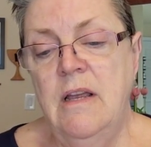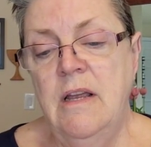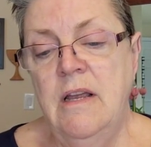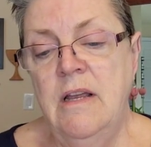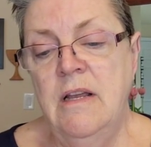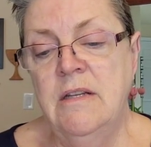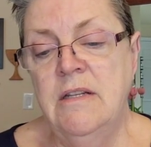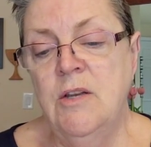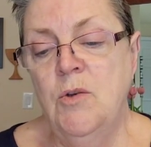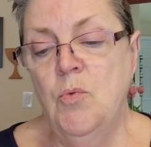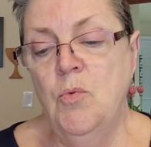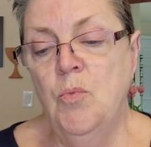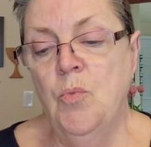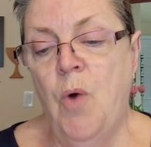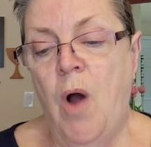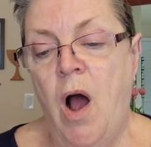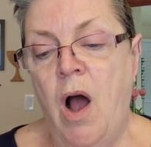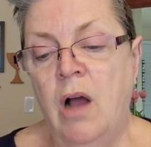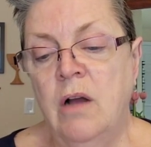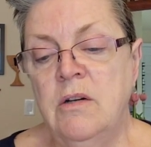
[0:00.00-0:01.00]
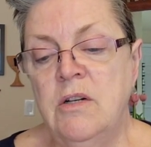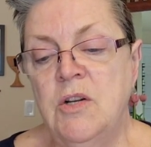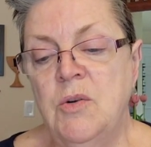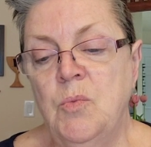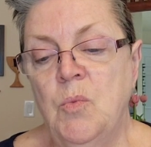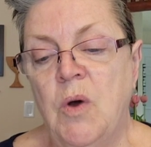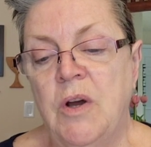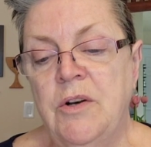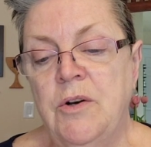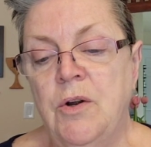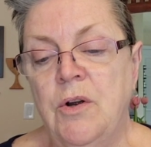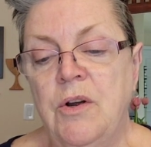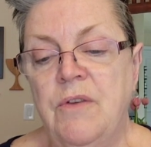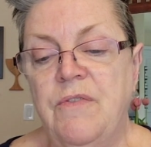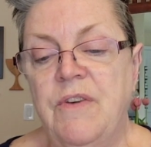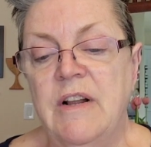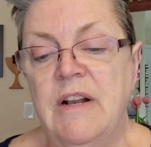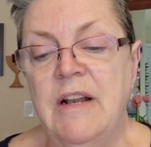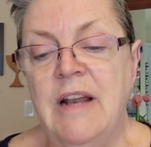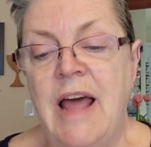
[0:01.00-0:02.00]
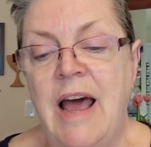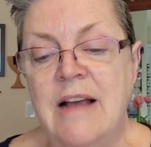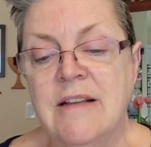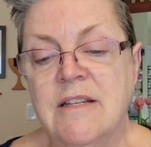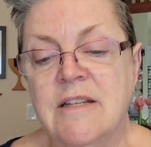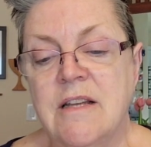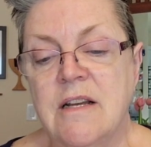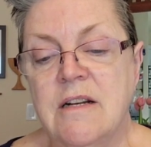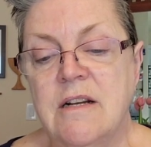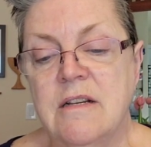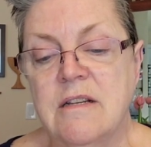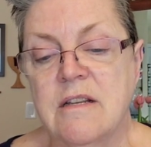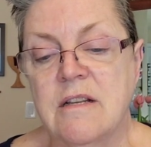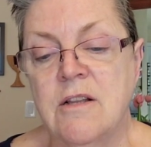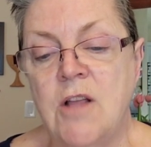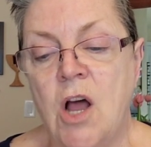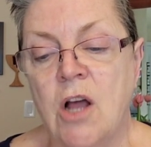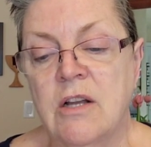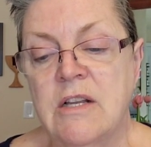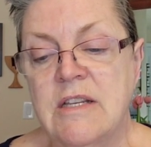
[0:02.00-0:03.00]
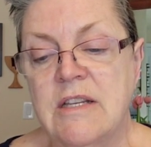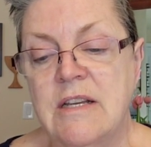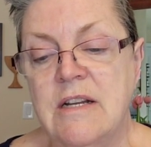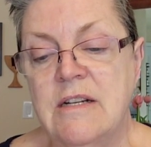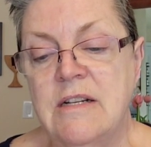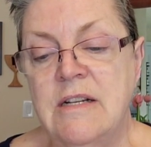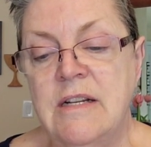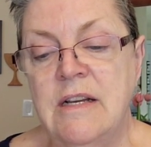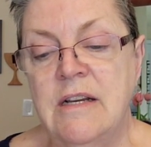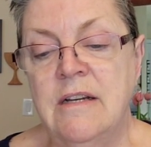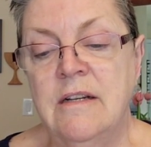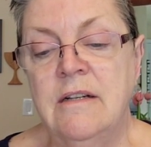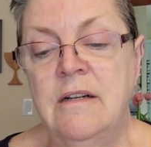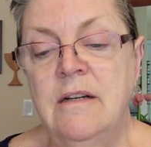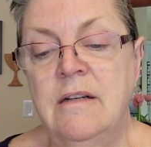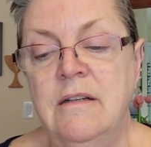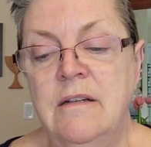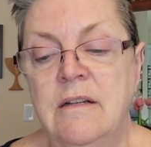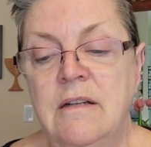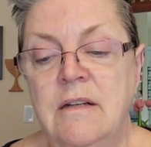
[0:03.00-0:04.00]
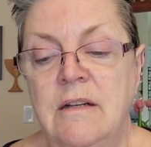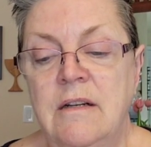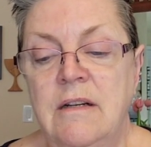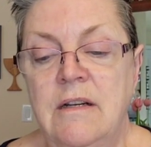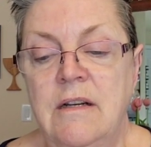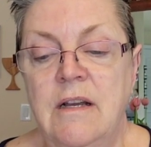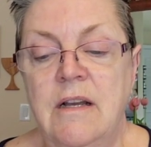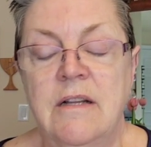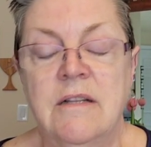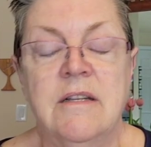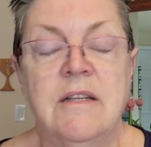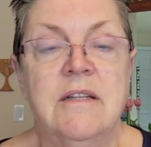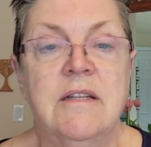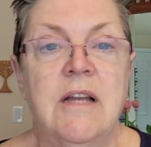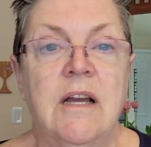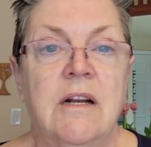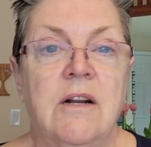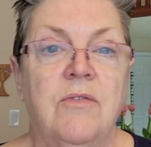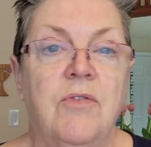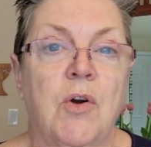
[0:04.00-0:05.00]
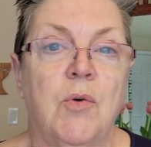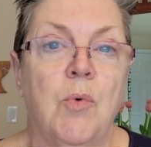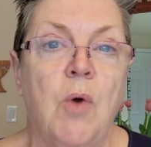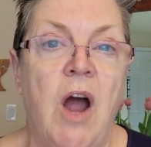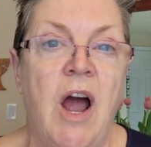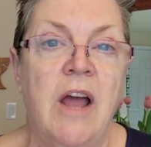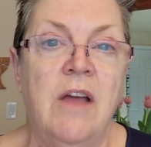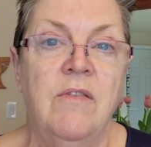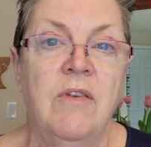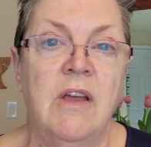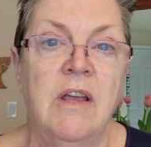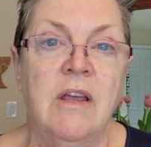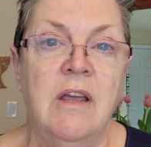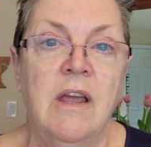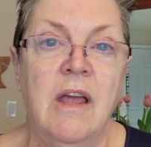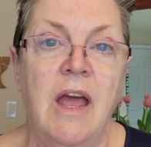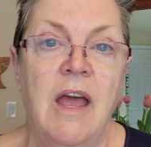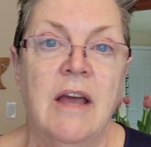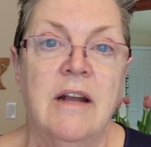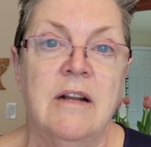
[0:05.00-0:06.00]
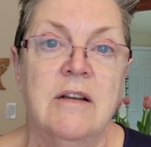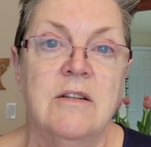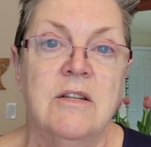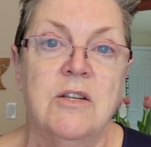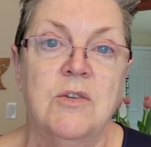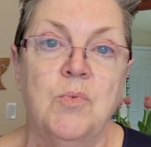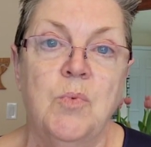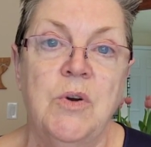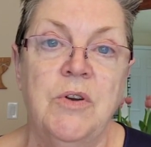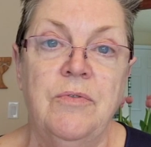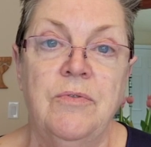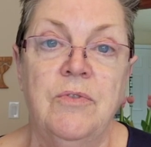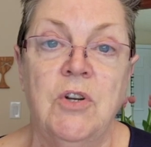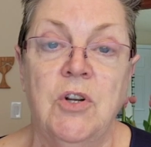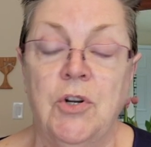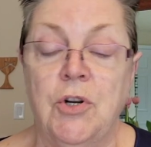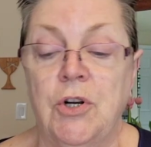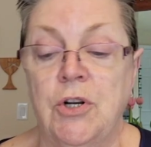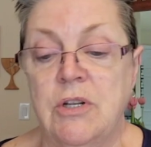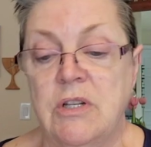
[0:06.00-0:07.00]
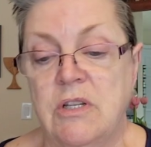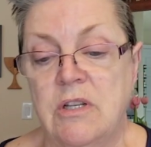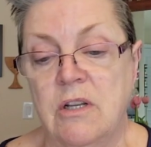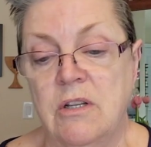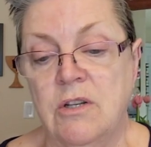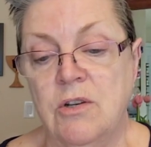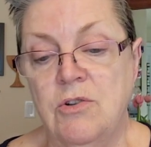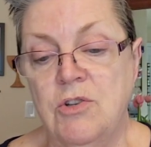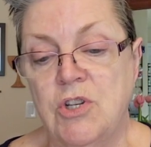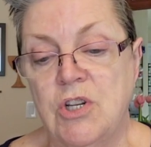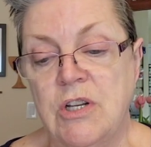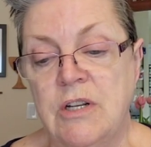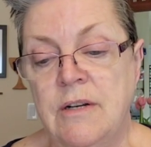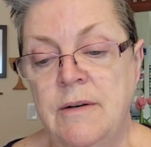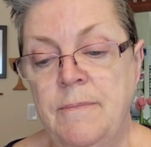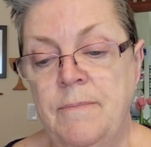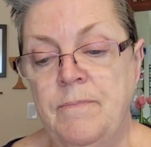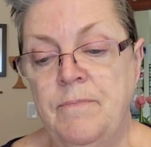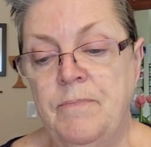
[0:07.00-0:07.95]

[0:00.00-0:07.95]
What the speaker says: Is it wrong to wonder if it lasted as long as it did, instead of arriving at a swifter resolution?